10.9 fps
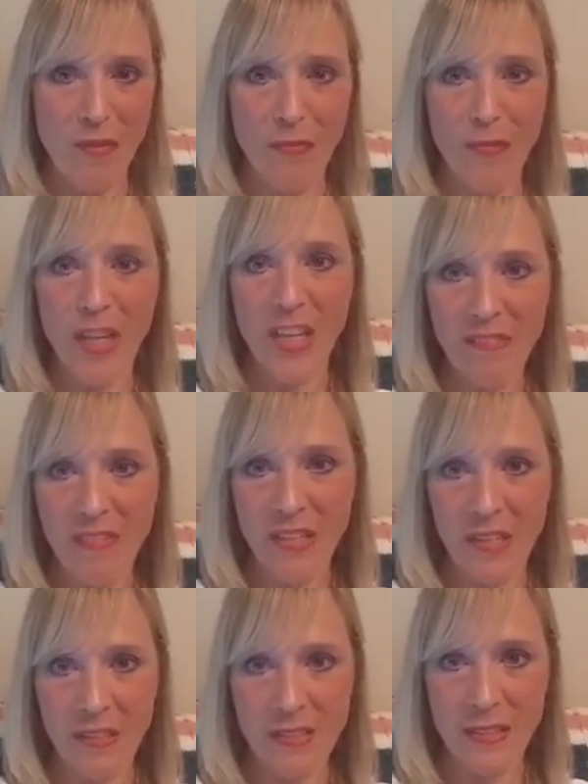
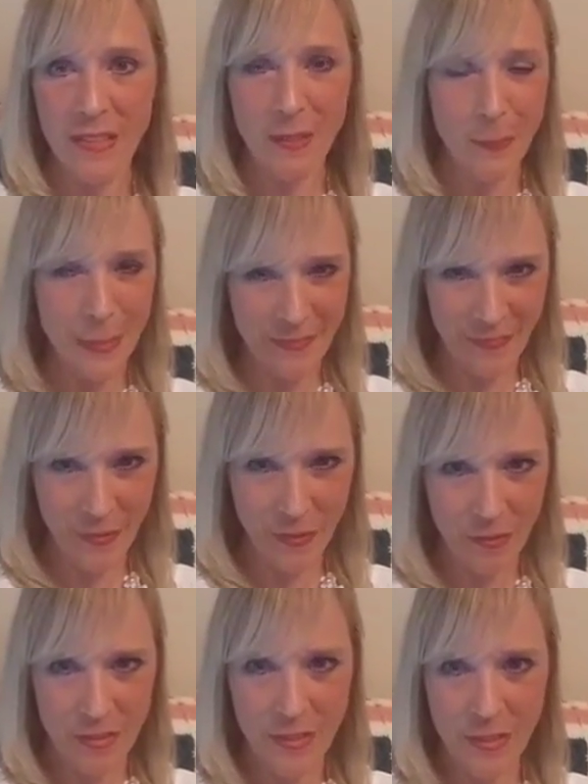forgiveness and being
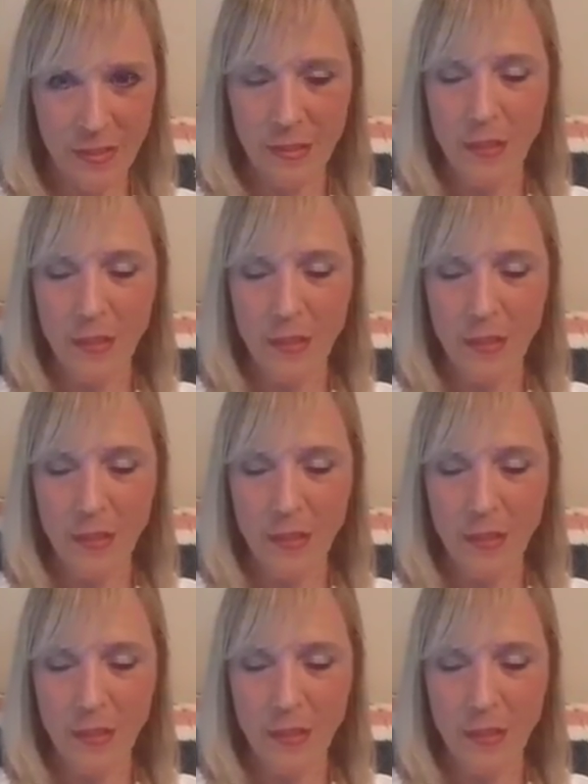fearless in it